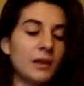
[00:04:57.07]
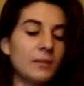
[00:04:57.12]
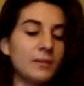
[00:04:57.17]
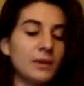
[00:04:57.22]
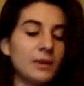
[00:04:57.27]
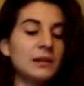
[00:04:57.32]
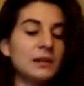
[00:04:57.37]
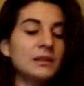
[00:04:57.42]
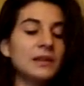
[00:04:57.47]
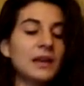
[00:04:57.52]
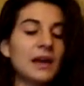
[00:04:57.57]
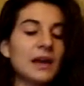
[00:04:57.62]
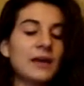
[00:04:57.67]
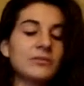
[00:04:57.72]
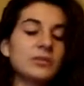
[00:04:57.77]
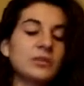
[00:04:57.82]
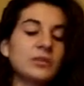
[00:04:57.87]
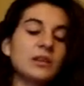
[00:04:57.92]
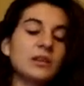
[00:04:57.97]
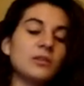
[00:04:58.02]
Immediately
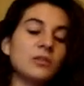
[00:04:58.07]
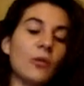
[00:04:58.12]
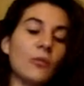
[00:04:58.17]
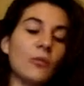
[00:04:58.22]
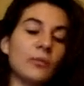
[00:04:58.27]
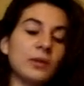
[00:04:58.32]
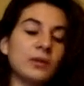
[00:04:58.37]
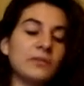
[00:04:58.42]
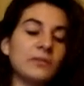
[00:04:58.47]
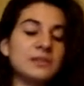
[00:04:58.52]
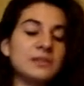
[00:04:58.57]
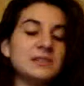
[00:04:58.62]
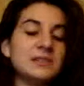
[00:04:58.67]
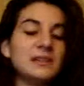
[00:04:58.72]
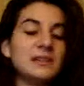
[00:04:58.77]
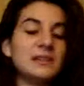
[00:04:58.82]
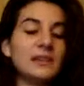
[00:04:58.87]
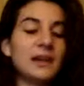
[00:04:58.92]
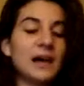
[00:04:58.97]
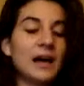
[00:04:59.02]
after the elopement of
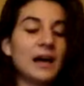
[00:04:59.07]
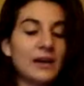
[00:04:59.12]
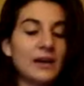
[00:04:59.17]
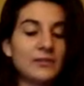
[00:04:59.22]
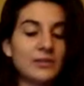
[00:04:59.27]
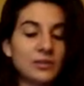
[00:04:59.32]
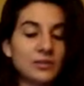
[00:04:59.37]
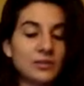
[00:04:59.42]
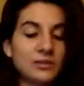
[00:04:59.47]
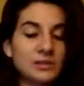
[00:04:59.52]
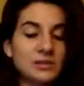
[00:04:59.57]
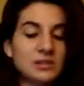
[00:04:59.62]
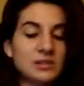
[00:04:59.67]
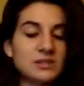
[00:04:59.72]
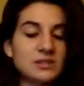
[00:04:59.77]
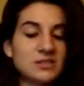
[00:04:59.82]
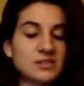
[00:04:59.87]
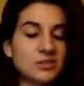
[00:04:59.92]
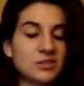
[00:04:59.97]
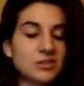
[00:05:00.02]
Adelia Ivanovna
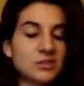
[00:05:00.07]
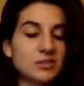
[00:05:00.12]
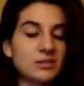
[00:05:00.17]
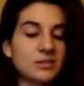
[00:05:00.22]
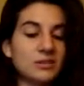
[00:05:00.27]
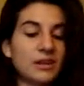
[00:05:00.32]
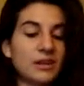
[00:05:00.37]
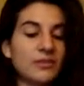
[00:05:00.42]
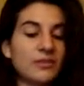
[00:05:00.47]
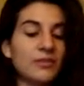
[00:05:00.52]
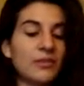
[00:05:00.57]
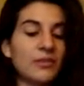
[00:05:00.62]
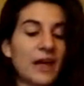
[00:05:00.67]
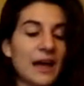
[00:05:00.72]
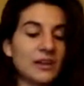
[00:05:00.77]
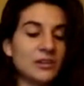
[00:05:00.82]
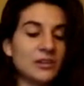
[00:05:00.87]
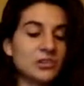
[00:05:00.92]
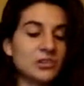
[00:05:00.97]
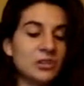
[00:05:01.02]
discerned in a
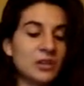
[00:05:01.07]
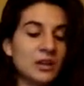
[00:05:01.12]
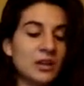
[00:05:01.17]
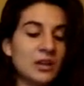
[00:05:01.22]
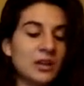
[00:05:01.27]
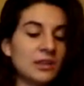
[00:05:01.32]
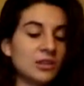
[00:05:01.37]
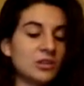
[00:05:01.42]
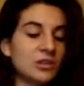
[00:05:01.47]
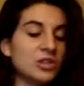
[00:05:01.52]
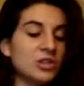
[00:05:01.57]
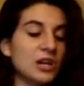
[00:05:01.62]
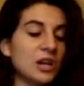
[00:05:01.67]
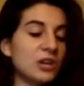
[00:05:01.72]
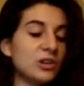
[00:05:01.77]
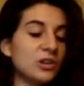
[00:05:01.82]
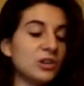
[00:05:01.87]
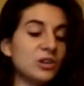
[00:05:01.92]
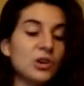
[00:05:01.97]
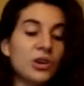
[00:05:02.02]
flash that she
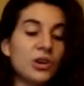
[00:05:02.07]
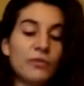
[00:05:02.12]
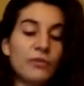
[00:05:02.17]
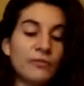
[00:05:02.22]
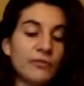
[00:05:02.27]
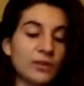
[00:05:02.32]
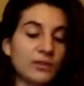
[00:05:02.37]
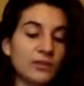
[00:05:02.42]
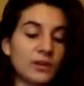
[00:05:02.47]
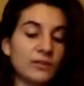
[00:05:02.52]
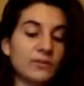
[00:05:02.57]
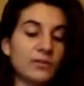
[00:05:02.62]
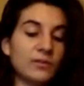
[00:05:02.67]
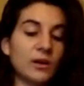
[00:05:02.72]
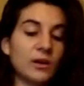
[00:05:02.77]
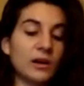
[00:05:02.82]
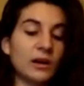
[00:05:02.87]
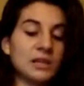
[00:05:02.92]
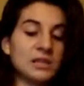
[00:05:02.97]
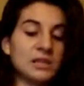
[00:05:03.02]
had no feeling for
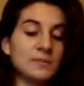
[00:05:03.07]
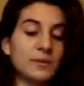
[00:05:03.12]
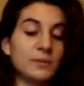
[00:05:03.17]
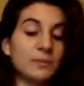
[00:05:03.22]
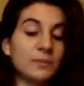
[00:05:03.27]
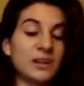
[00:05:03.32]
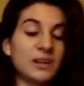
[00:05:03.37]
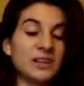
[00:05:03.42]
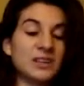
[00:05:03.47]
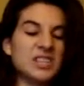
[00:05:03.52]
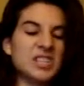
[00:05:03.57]
her husband but